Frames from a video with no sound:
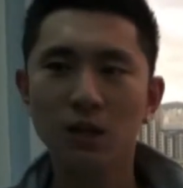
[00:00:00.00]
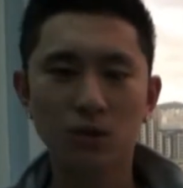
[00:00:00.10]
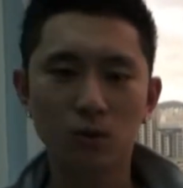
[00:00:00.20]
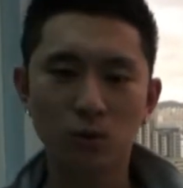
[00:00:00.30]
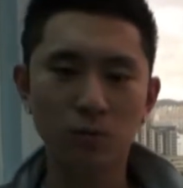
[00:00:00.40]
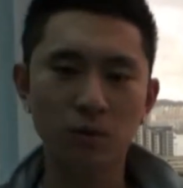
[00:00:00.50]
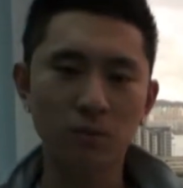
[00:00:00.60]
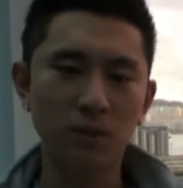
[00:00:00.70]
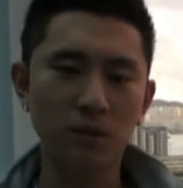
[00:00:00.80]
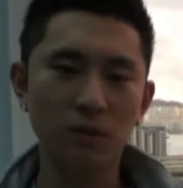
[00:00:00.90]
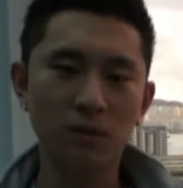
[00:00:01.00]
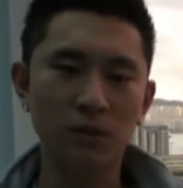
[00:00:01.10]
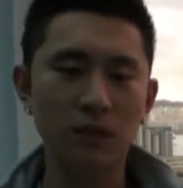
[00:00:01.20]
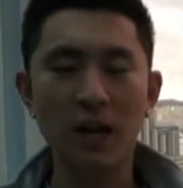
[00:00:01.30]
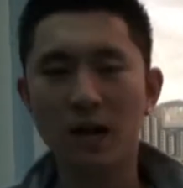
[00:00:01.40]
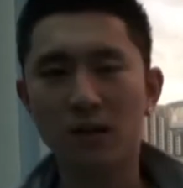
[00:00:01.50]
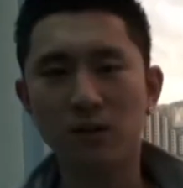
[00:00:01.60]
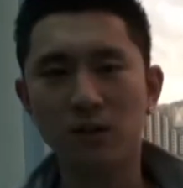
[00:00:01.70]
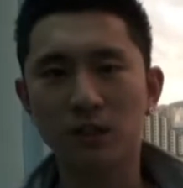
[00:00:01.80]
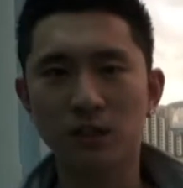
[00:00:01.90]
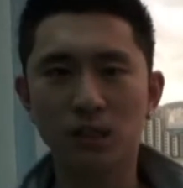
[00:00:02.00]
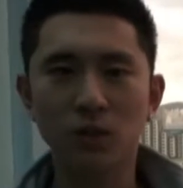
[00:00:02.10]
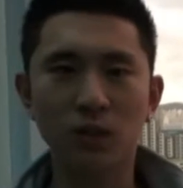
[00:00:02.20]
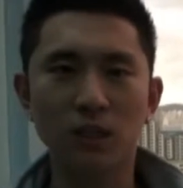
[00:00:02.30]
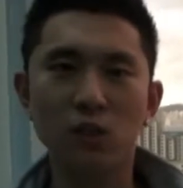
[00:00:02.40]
you know, group them in different categories and look